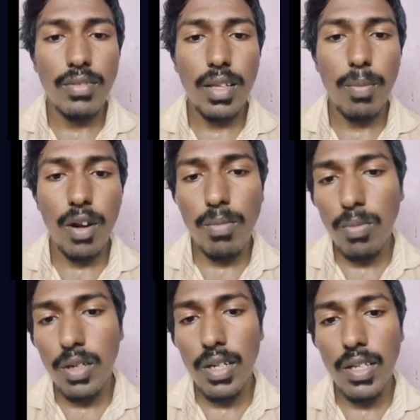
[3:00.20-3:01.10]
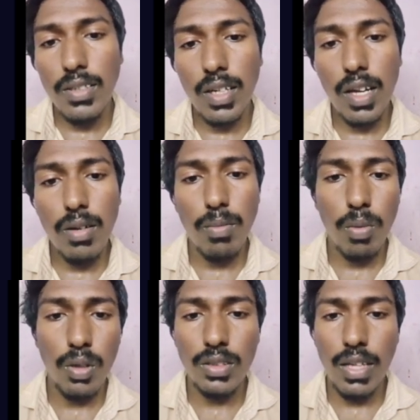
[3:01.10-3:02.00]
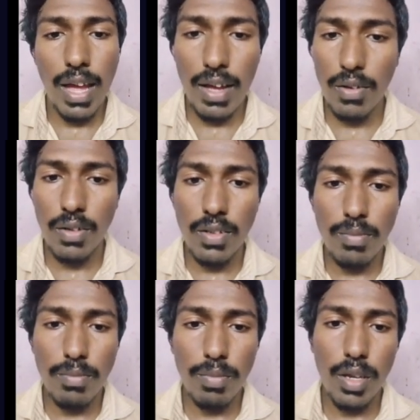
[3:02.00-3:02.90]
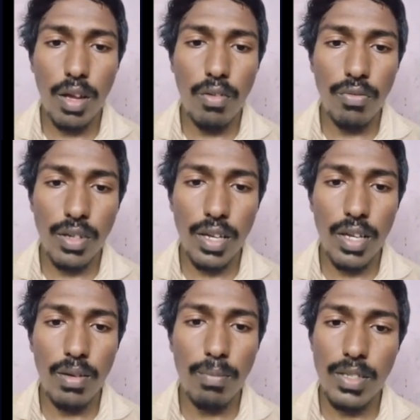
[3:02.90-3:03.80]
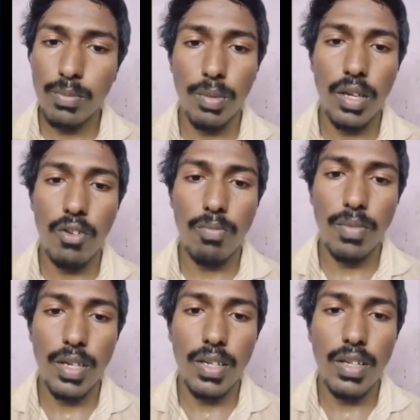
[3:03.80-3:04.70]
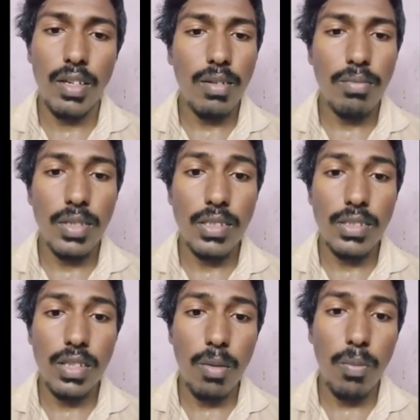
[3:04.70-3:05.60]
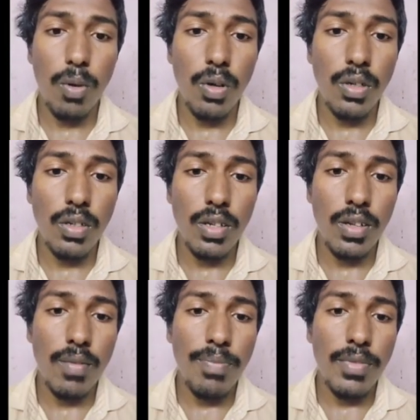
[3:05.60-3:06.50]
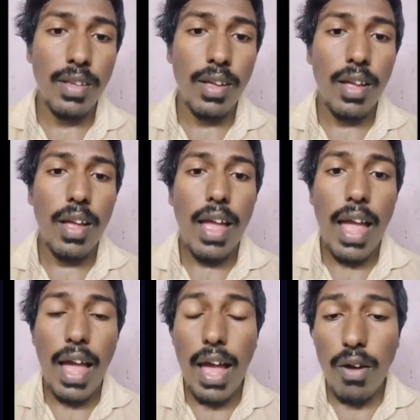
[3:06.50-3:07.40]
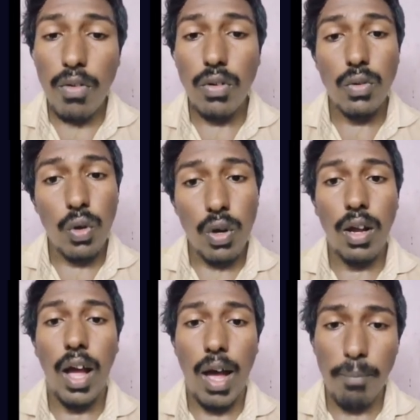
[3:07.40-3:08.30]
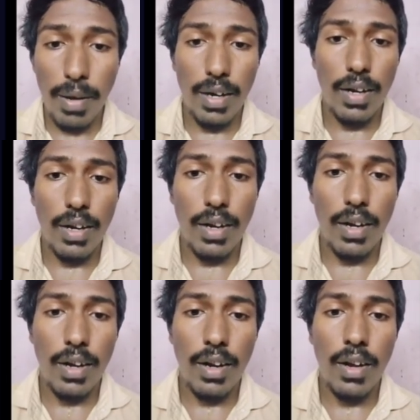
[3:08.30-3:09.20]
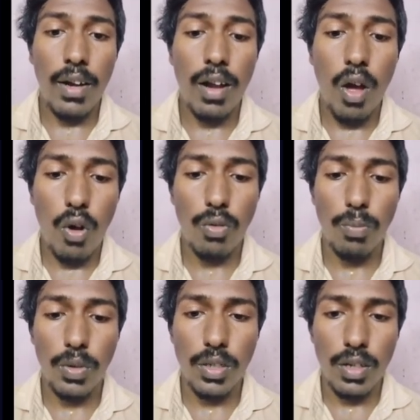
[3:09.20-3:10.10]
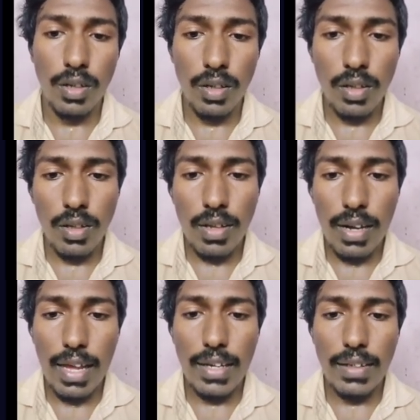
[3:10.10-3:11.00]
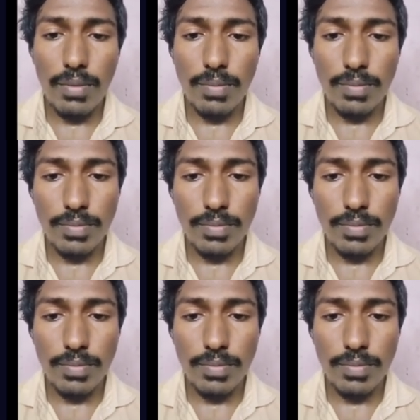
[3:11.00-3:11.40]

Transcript: the probabilities are both have P of A plus P of B, means the both have no common output. Like